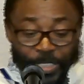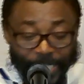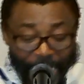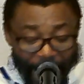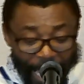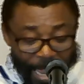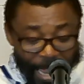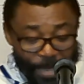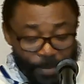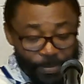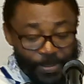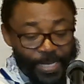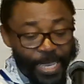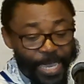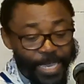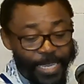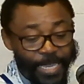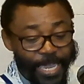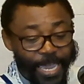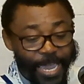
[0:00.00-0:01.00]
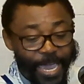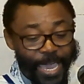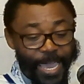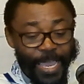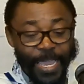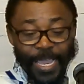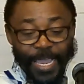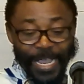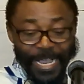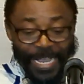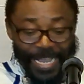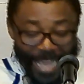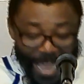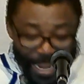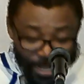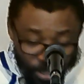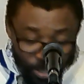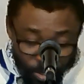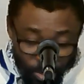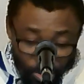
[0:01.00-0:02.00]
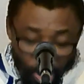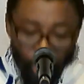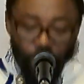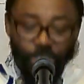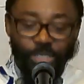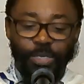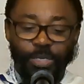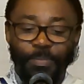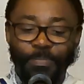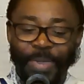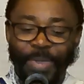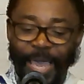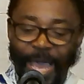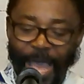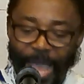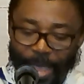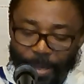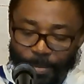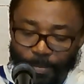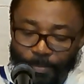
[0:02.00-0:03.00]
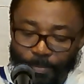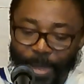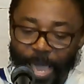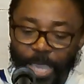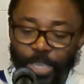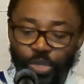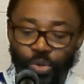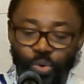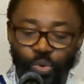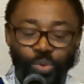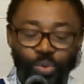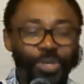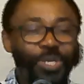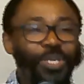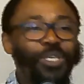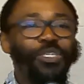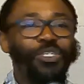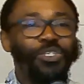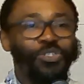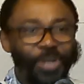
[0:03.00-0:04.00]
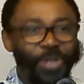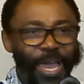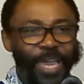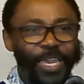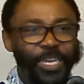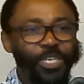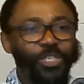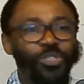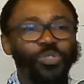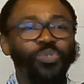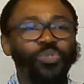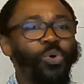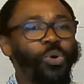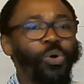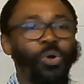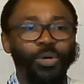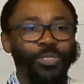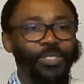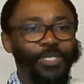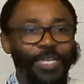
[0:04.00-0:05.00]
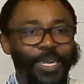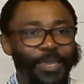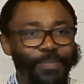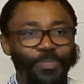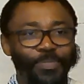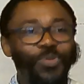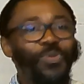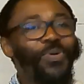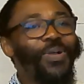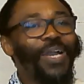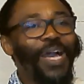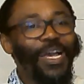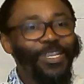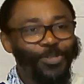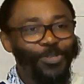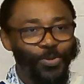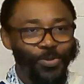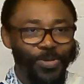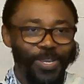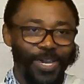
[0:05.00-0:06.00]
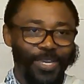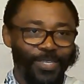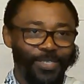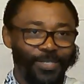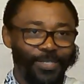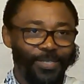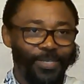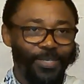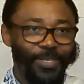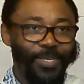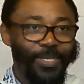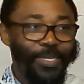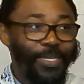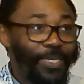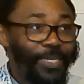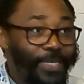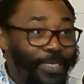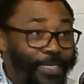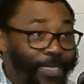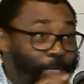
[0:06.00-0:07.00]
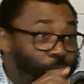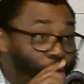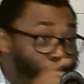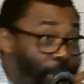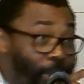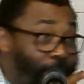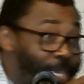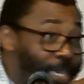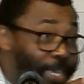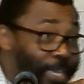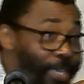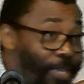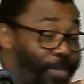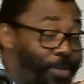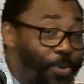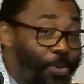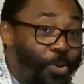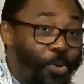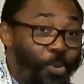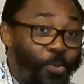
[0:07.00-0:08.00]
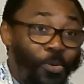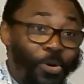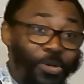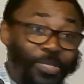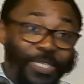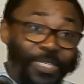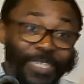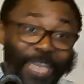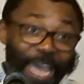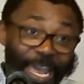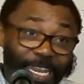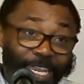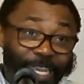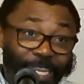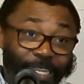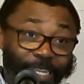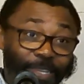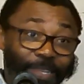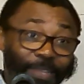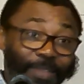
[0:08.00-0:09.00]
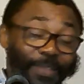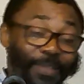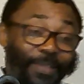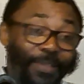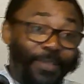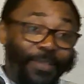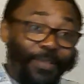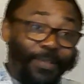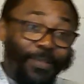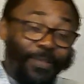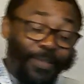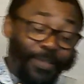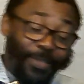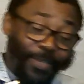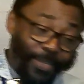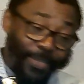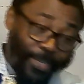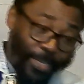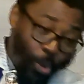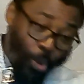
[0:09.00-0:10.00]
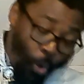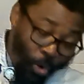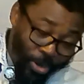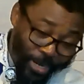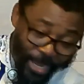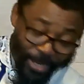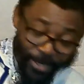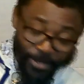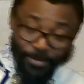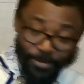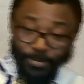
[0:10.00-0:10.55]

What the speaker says: times a year, cannot be harmed by you trying to cause them. You can't do that. The donkey was telling the owner,